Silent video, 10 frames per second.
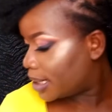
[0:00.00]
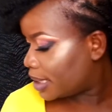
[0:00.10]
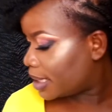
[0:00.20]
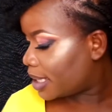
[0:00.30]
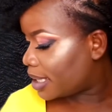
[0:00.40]

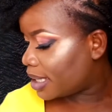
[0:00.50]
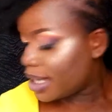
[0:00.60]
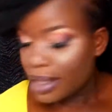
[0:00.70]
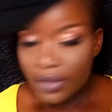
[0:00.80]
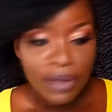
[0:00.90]
yeah
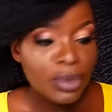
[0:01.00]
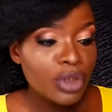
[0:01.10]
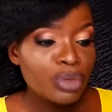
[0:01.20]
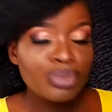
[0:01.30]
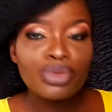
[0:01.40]
so i'm going
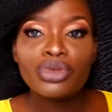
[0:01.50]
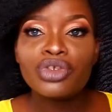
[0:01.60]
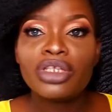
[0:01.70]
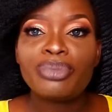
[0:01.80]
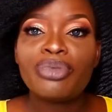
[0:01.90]
to put
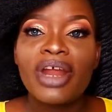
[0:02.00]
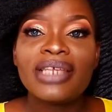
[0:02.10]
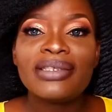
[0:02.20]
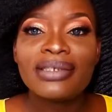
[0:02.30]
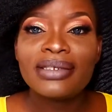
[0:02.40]
the
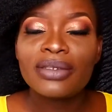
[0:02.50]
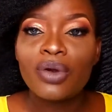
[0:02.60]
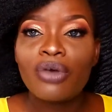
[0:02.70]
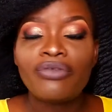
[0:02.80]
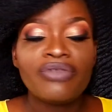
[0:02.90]
prices
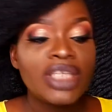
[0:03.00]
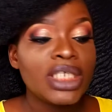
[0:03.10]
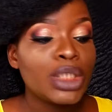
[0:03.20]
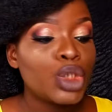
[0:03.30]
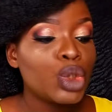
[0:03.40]
of
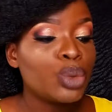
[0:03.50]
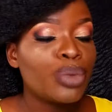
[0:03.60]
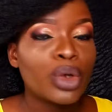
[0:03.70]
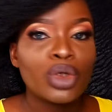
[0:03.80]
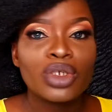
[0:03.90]
these two
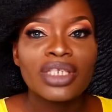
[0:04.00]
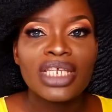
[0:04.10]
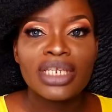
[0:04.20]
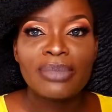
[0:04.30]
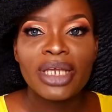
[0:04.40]
products
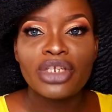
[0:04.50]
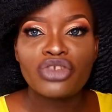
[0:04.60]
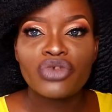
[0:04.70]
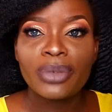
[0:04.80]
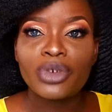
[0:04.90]
in my
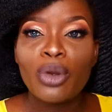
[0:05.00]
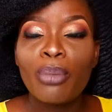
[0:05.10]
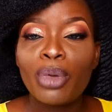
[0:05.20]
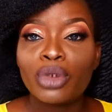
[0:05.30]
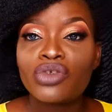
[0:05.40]
description
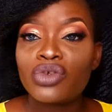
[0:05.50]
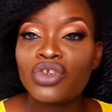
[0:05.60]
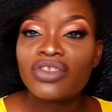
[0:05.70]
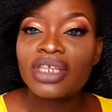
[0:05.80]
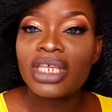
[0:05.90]
box so
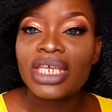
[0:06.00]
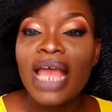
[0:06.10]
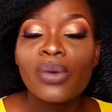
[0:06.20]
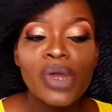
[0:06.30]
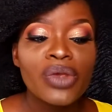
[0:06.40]
just in
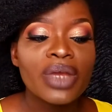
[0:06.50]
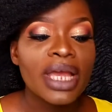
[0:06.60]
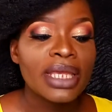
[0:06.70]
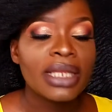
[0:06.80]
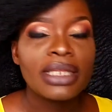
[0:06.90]
and where you
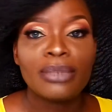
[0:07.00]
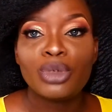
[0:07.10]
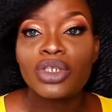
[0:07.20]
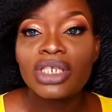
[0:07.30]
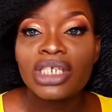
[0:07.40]
can get them
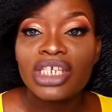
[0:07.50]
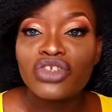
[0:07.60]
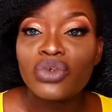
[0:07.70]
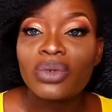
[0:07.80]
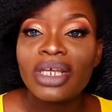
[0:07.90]
just in
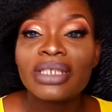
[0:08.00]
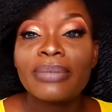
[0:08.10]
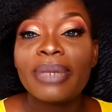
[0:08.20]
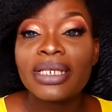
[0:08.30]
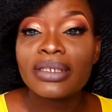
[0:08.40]
case you would like to
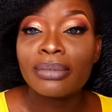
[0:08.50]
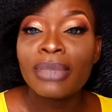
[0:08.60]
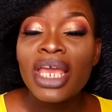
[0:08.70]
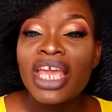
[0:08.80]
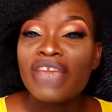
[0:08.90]
buy some
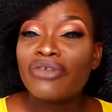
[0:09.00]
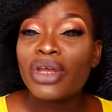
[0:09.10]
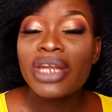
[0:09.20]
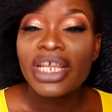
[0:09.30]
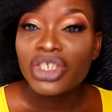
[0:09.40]
if
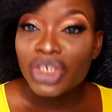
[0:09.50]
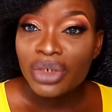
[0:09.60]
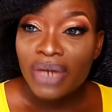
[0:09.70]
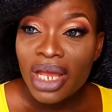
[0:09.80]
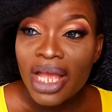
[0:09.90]
you're in
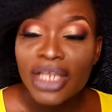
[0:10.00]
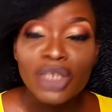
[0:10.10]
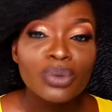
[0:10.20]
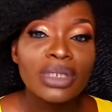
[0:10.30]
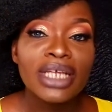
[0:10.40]
nigeria and
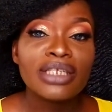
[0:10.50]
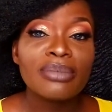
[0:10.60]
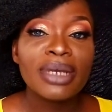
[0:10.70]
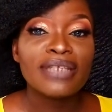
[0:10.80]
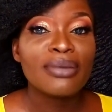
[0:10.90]
you would like to
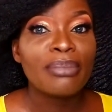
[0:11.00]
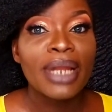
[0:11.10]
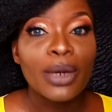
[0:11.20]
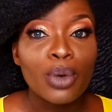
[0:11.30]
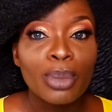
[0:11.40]
buy some
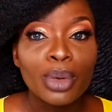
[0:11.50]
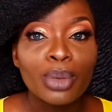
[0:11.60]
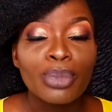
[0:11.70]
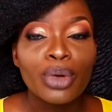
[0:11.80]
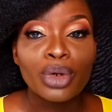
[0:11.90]
black opal
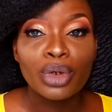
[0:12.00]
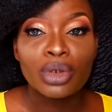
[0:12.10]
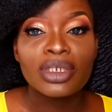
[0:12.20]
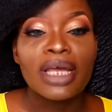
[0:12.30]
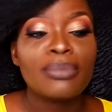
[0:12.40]

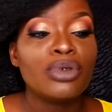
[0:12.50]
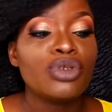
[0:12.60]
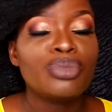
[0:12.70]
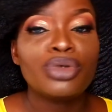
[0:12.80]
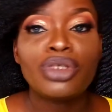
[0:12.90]
products i'm going
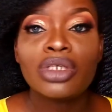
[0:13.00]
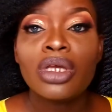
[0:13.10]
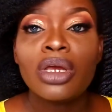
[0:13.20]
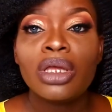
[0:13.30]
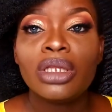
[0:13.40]
to put
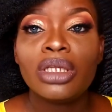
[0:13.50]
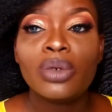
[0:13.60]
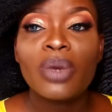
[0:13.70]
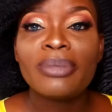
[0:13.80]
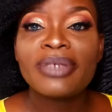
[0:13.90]

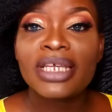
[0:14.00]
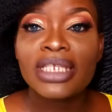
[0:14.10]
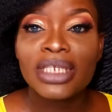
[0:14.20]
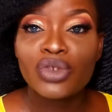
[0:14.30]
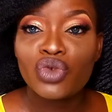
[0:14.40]
the
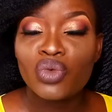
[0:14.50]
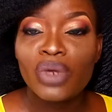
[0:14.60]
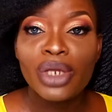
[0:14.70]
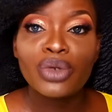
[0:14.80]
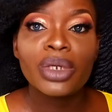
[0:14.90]
websites to
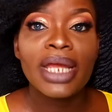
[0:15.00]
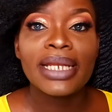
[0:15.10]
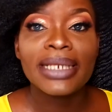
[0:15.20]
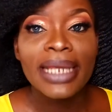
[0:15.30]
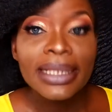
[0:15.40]
where you
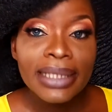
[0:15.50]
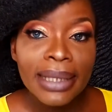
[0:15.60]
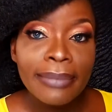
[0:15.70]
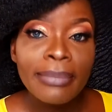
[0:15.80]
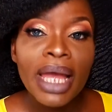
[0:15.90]
can get
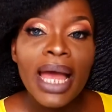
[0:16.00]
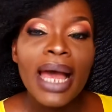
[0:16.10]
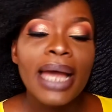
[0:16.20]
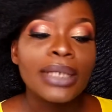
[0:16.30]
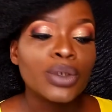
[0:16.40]
them
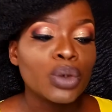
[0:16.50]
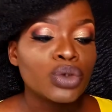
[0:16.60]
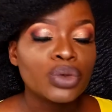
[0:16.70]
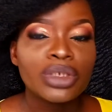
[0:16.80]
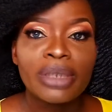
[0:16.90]
and
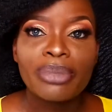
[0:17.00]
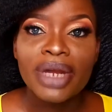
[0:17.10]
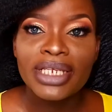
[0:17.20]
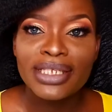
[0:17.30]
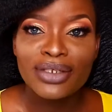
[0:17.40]
also their
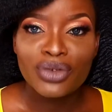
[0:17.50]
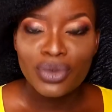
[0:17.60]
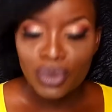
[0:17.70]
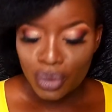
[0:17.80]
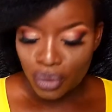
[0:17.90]
pricing
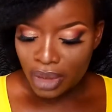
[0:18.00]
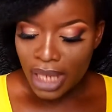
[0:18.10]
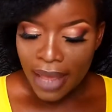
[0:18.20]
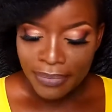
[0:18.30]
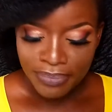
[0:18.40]
so
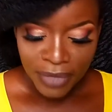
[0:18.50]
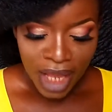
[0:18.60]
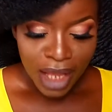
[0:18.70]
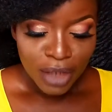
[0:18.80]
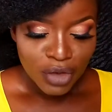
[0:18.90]
yeah
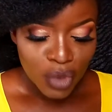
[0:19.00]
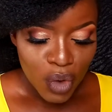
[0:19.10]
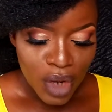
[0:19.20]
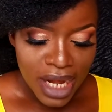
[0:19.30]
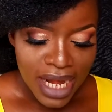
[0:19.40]

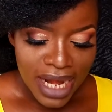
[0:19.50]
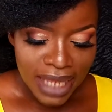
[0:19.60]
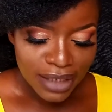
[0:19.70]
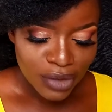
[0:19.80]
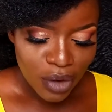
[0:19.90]
so
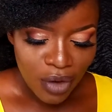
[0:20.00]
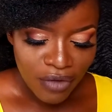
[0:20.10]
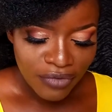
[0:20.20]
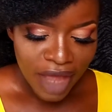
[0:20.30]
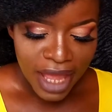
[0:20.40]
next
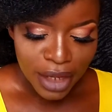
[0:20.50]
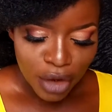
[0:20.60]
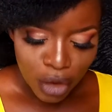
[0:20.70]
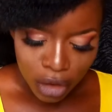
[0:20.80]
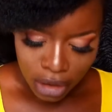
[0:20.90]
off i
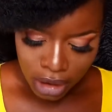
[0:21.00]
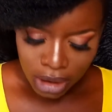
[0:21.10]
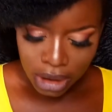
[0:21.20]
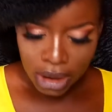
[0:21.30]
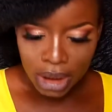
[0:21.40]
got
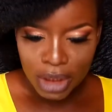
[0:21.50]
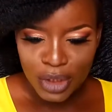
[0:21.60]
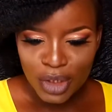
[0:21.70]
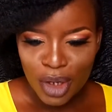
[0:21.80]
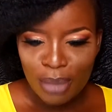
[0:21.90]

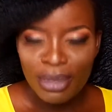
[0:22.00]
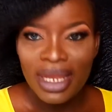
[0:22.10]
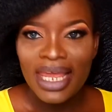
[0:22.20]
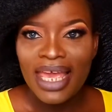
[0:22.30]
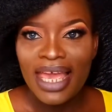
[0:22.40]
some
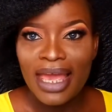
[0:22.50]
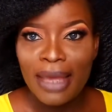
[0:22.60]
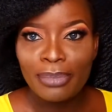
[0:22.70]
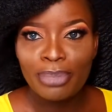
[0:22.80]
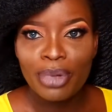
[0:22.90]
lip
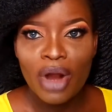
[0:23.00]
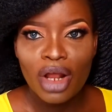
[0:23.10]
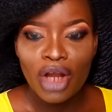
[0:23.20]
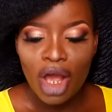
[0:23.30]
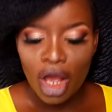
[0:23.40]

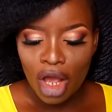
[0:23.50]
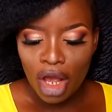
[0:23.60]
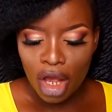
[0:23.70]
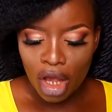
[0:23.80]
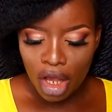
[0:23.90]

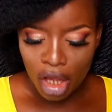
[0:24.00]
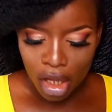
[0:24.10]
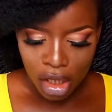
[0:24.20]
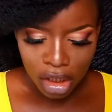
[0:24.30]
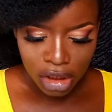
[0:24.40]

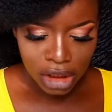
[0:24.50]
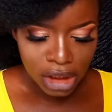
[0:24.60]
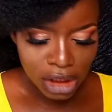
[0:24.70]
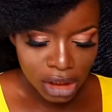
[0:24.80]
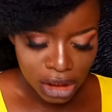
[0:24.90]

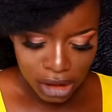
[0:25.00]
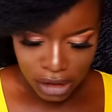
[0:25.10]
products